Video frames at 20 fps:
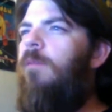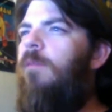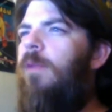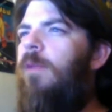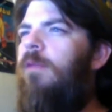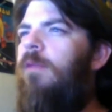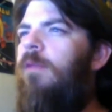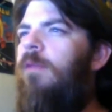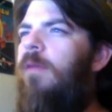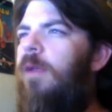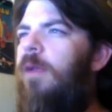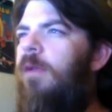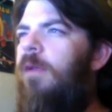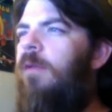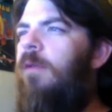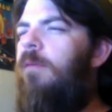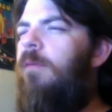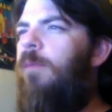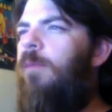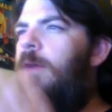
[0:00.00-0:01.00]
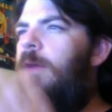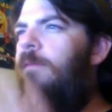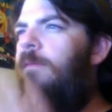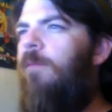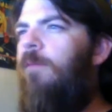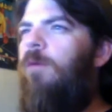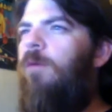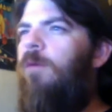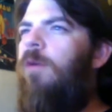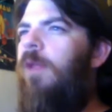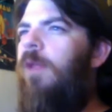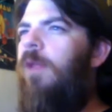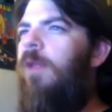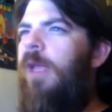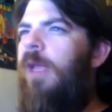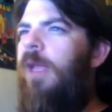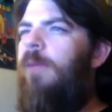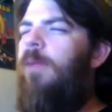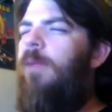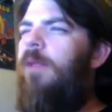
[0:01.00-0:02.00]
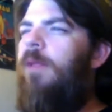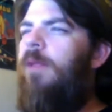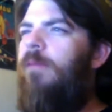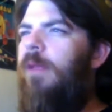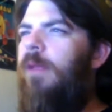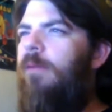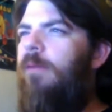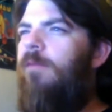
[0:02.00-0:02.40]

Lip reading: Unsolved Mysteries, but for like ambulance.